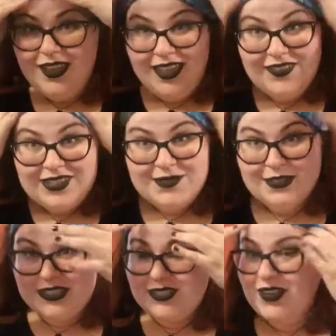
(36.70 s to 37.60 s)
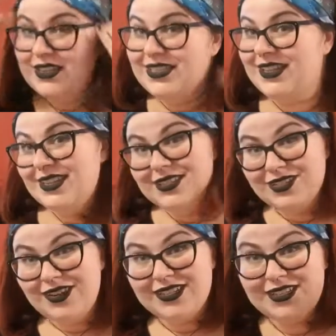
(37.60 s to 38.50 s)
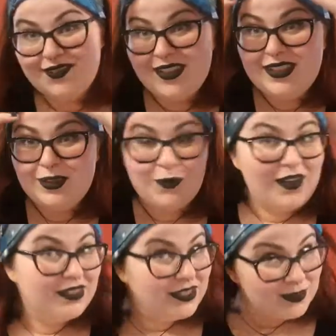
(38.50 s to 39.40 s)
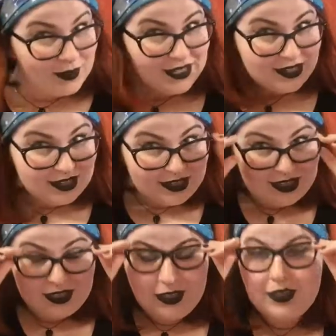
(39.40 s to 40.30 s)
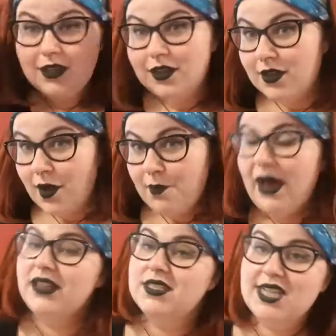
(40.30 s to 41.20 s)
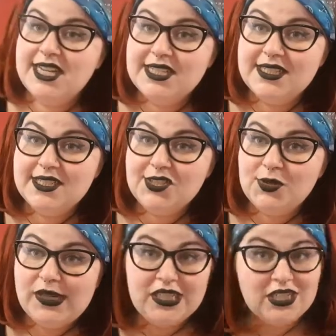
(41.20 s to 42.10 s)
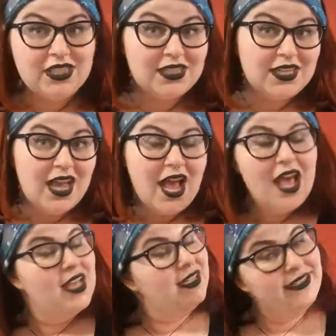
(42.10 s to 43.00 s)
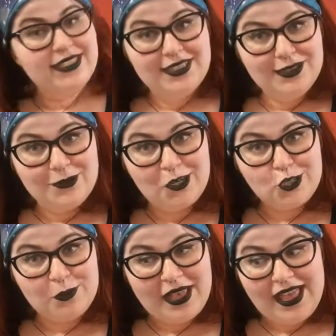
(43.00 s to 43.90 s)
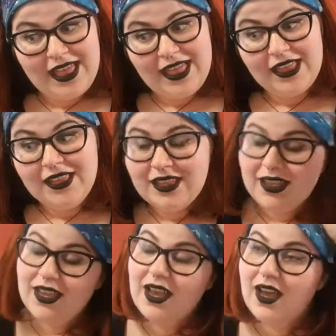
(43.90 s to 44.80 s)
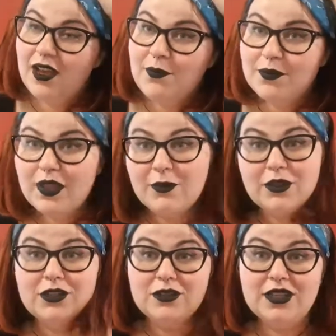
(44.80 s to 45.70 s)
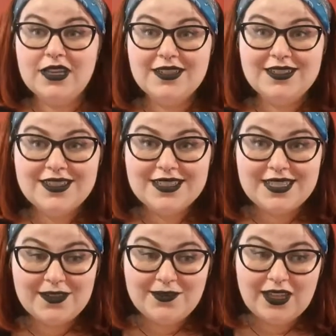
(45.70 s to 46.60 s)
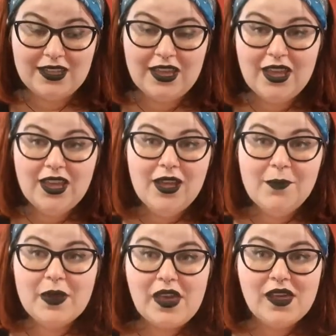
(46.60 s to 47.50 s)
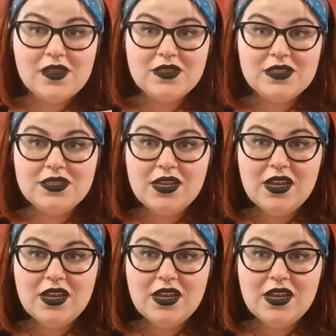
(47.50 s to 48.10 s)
if it's a bit distracting, let's address the fact that I'm wearing this weird like bandana situation and need to wash my hair. I'm gonna do that this evening because